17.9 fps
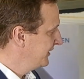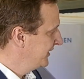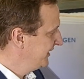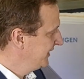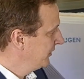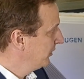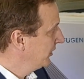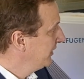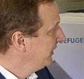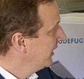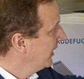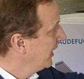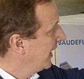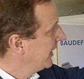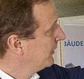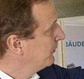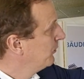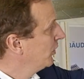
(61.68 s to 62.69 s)
Here again you
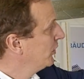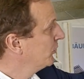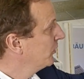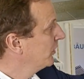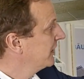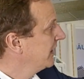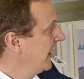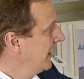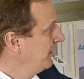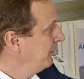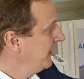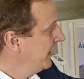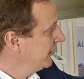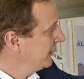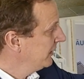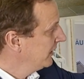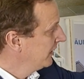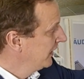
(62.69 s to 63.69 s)
can see a
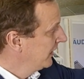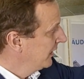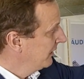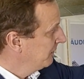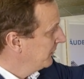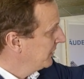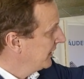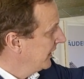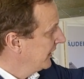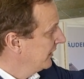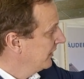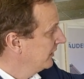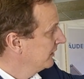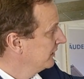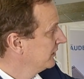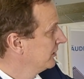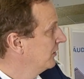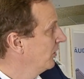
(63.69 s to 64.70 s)
polyurethane sheet.
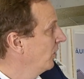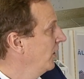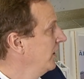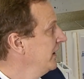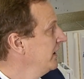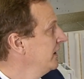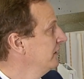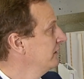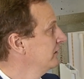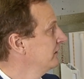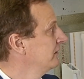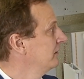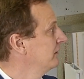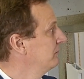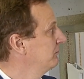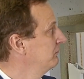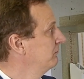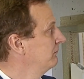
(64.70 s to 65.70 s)
It is a
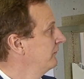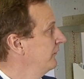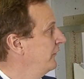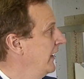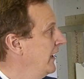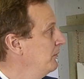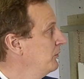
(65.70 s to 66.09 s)
greyish colour.